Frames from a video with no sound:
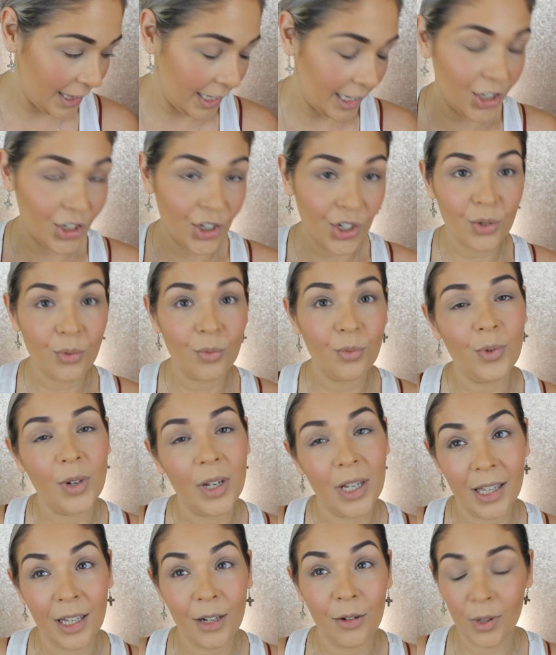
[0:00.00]
Like it's just
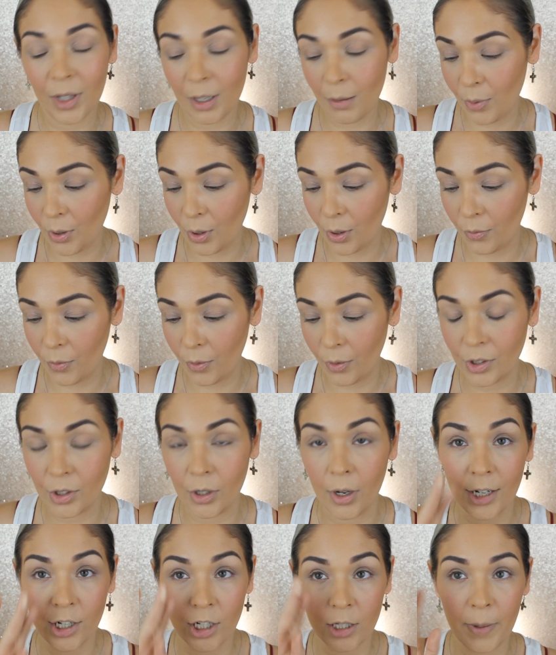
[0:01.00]
really, really beautiful.
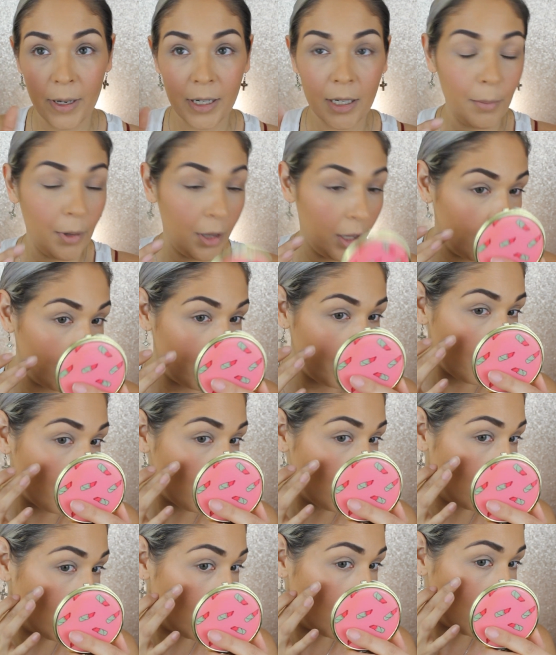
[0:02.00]
So I just picked up a little bit
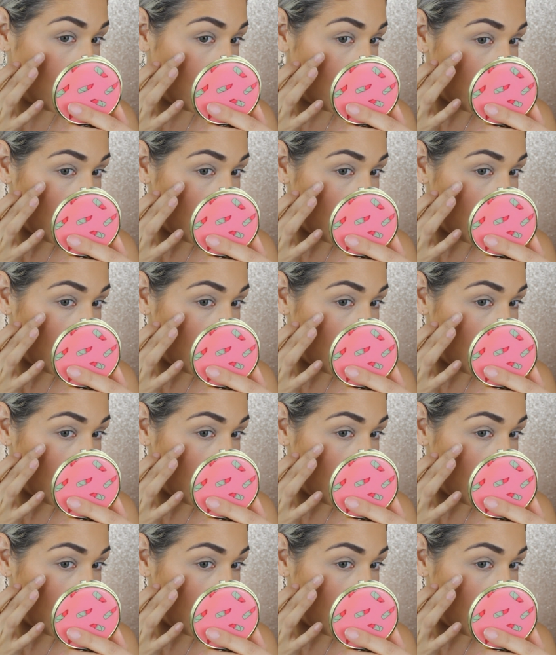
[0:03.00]
more